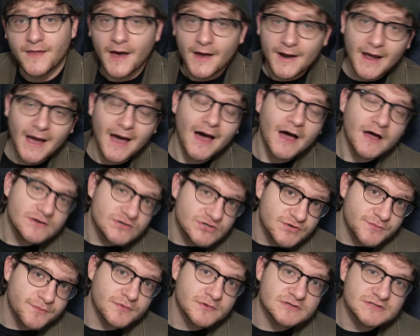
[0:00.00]
Not
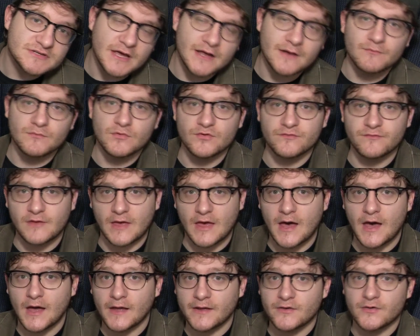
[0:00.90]
100%
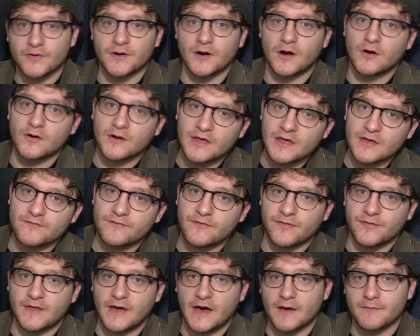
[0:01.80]
movie accurate, I'll give
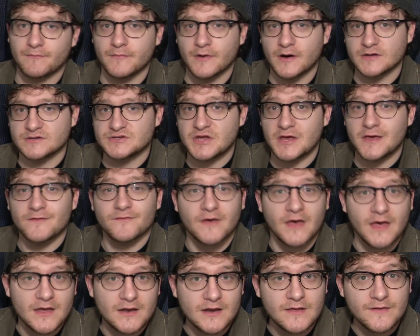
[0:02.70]
it that much.
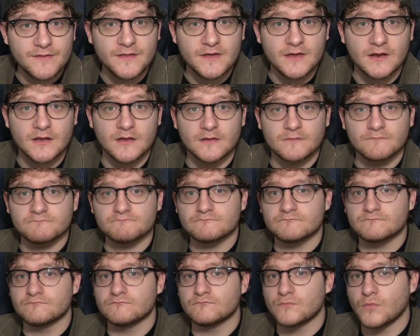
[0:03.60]
If anything, it
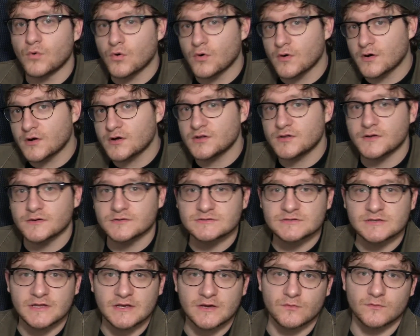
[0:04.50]
more
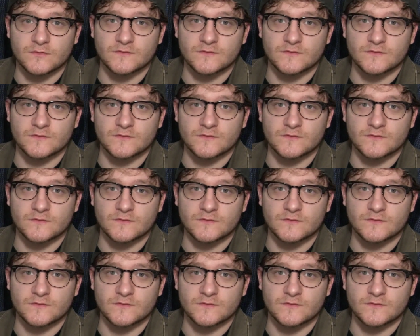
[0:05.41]
closely